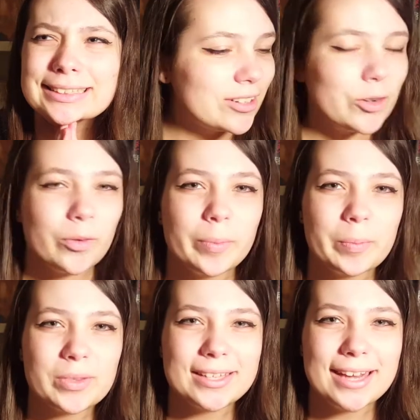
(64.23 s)
I don't
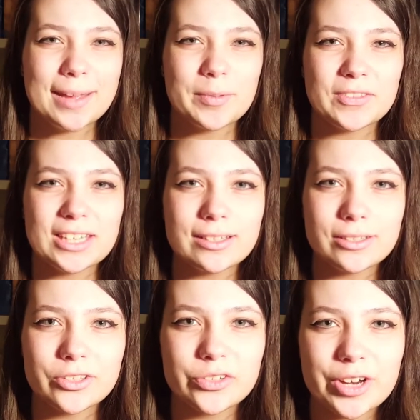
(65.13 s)
remember the name of the
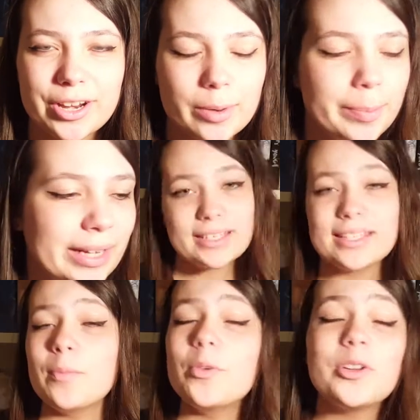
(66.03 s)
illustrator, but
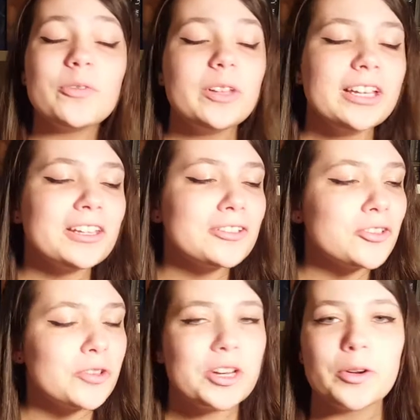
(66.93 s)
some wonderful
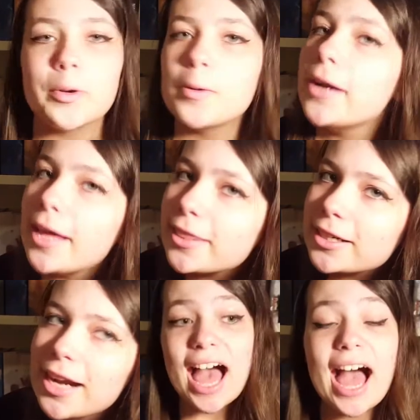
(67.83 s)
illustrator or other.